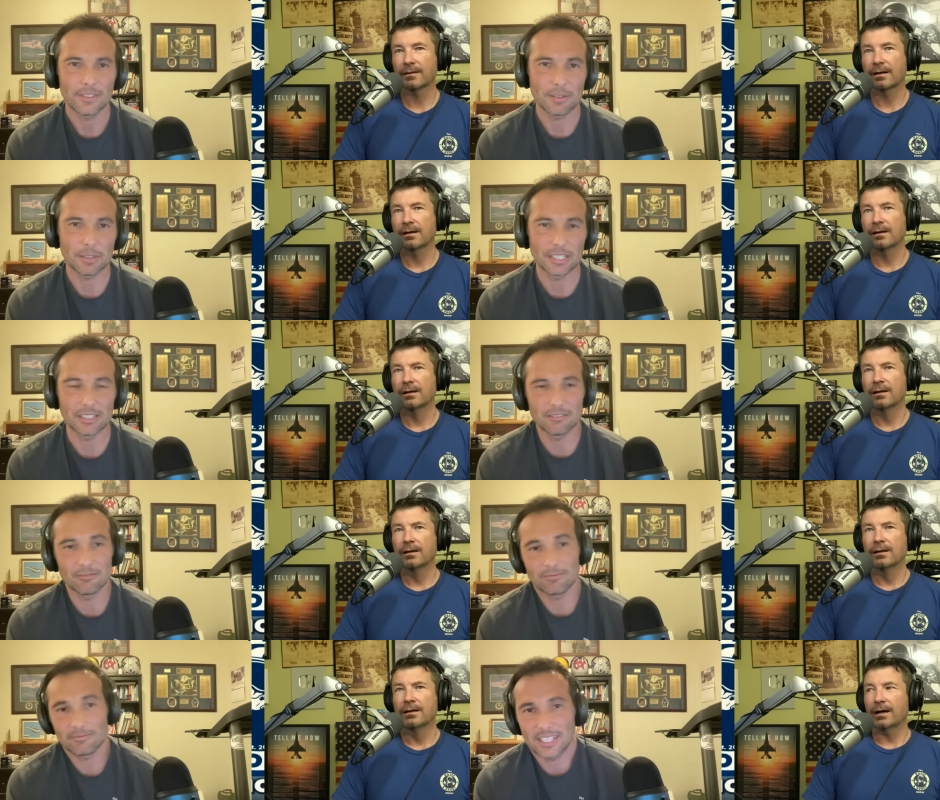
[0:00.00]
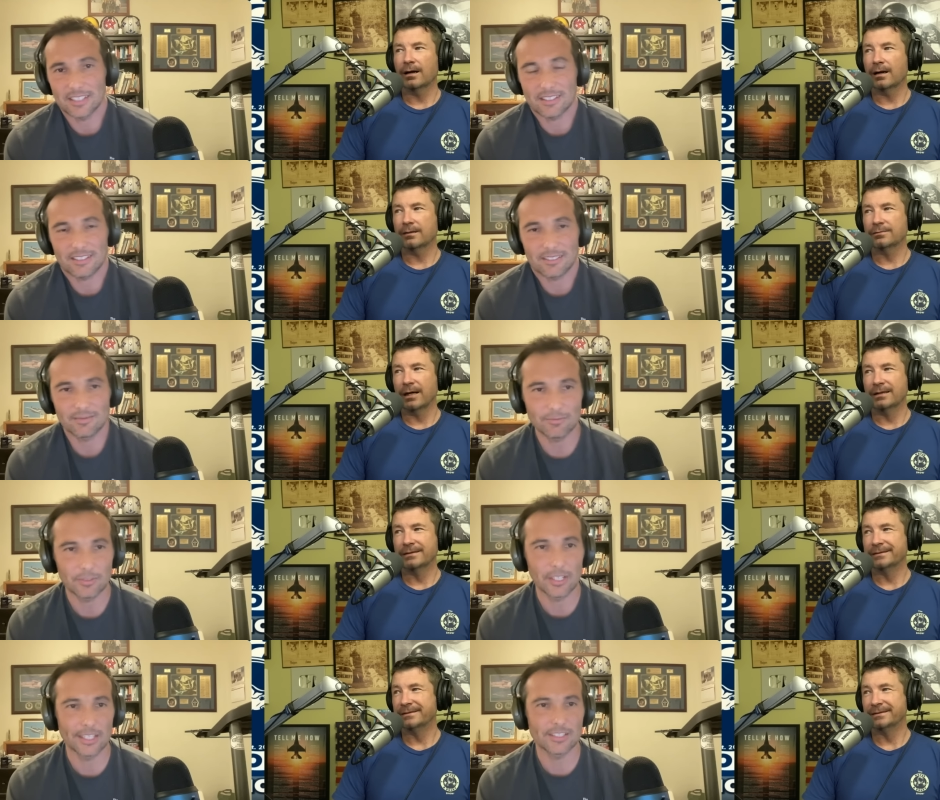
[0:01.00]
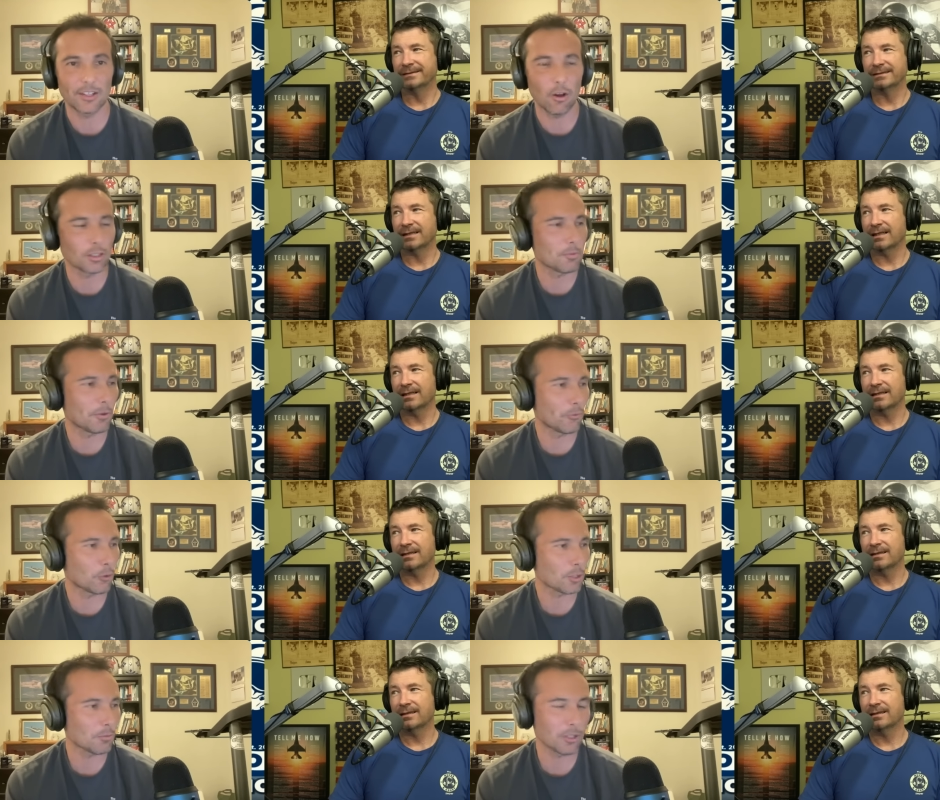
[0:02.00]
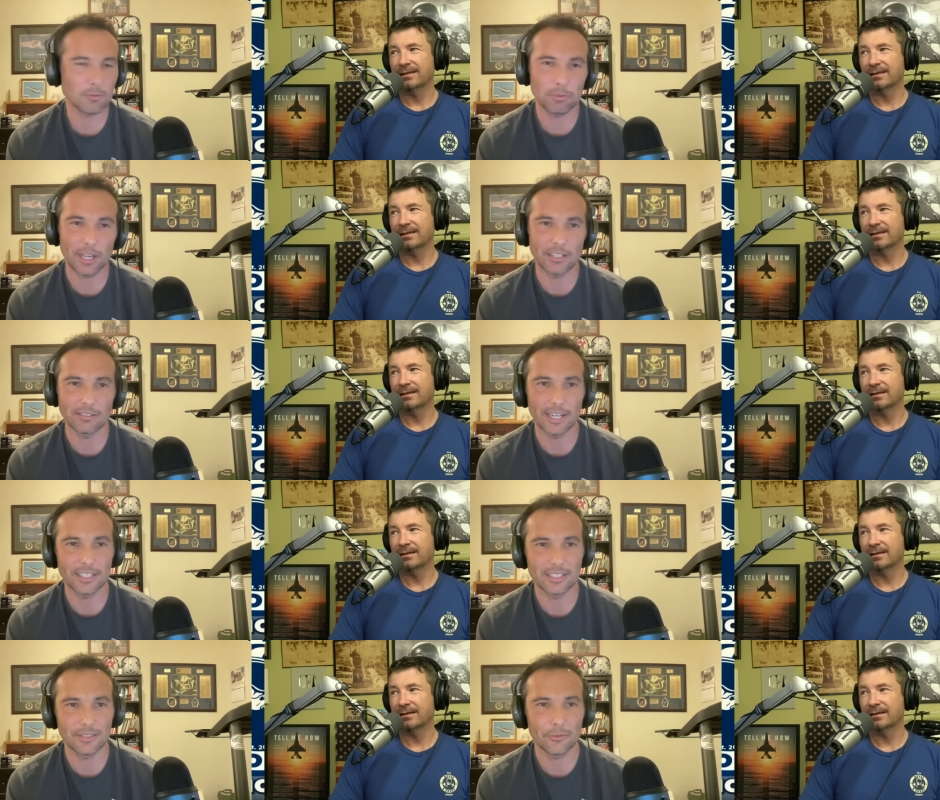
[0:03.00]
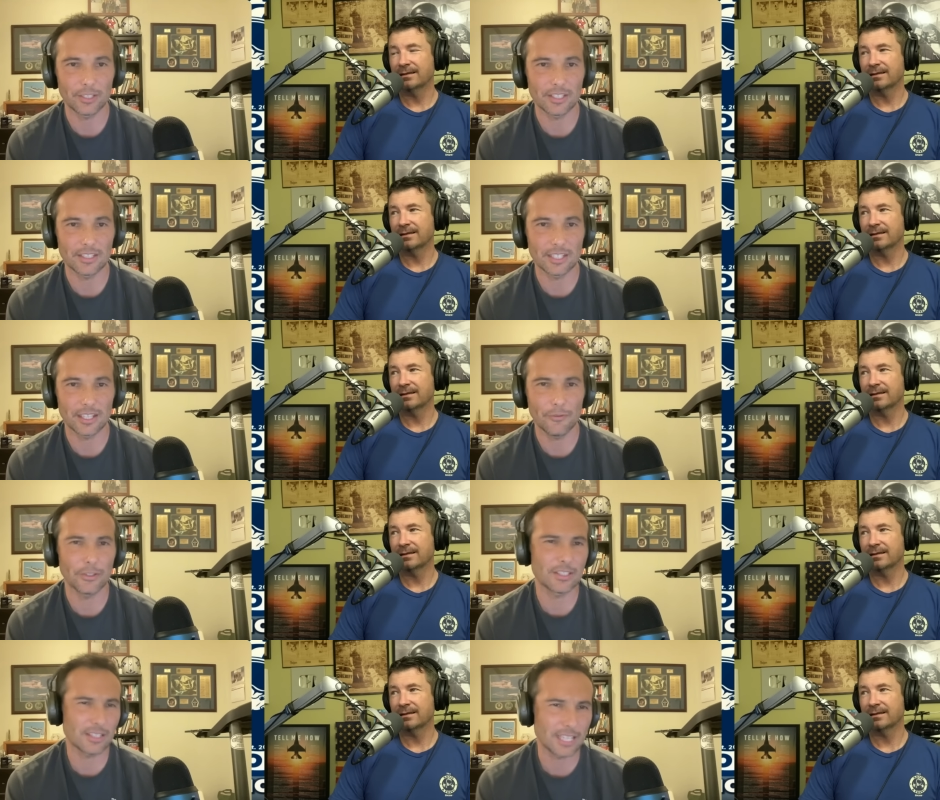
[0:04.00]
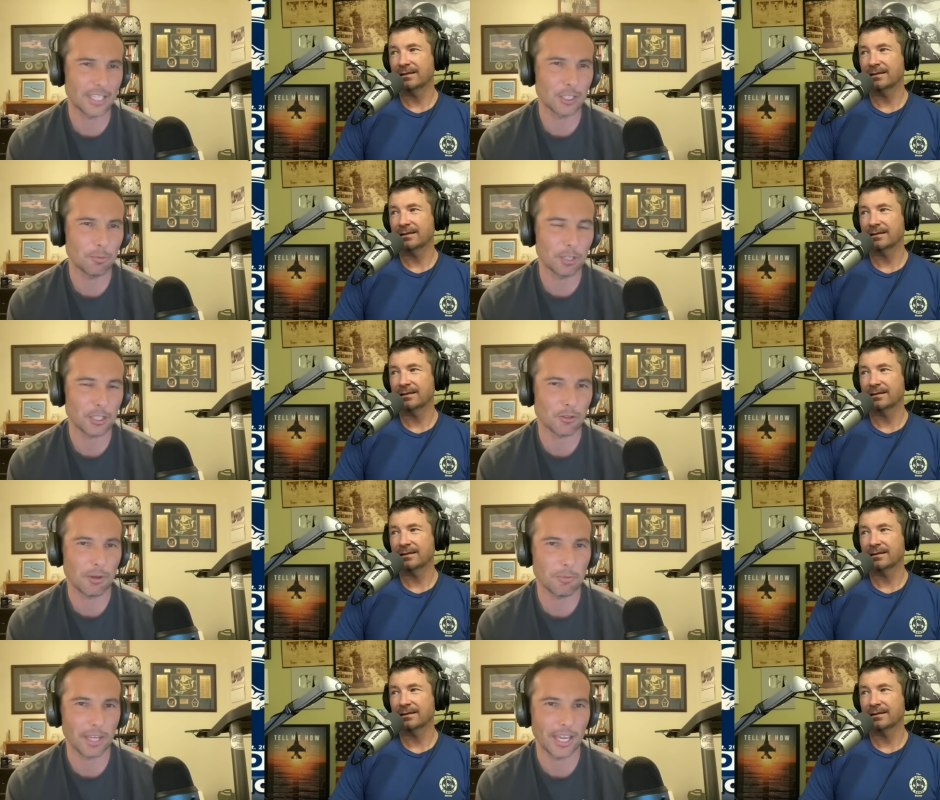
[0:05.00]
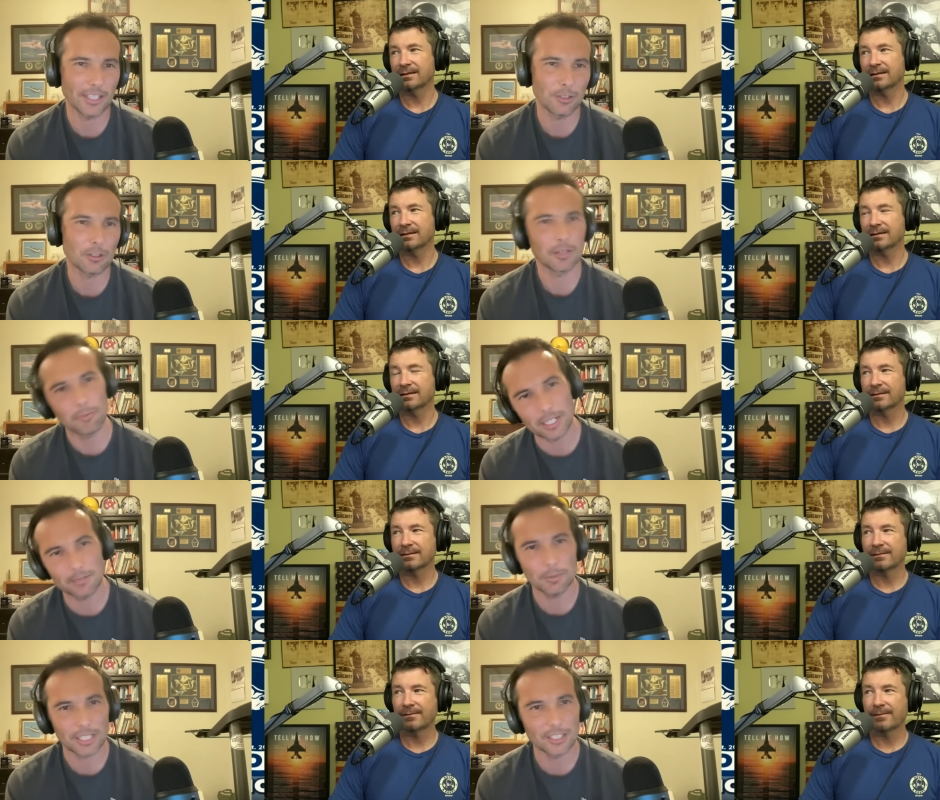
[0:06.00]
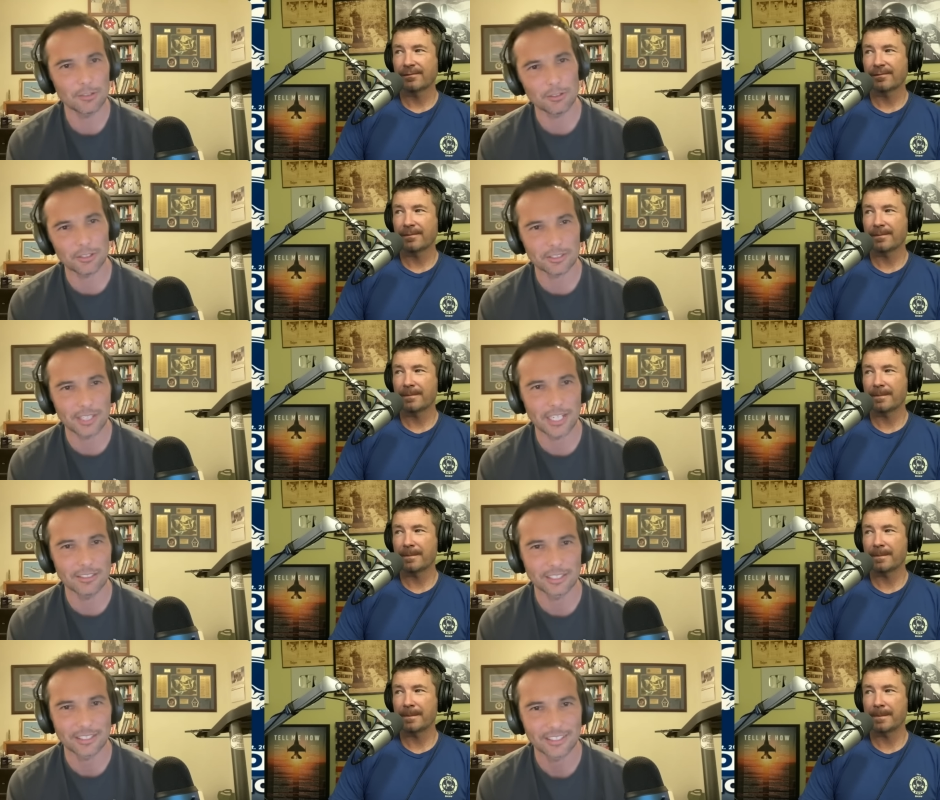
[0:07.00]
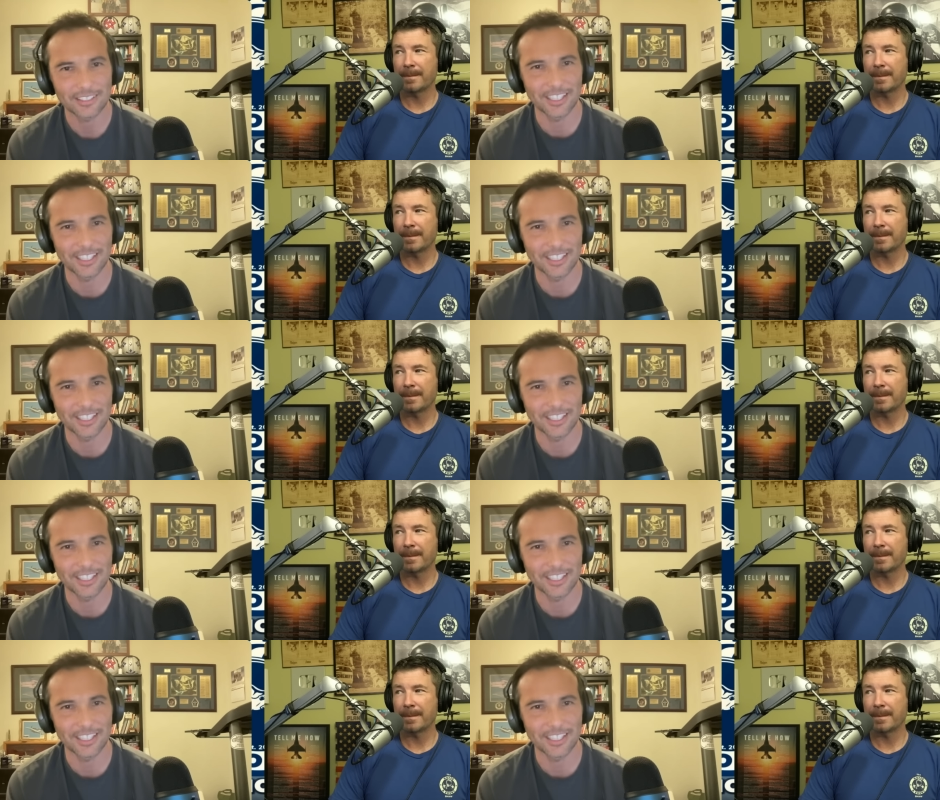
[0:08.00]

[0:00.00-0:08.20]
Speaker 1: I mean, that's yeah. it's the ultimate force multiplier, right? And if it's uh, if it's a sketchy picture up ahead, you commit them, and then you turn around and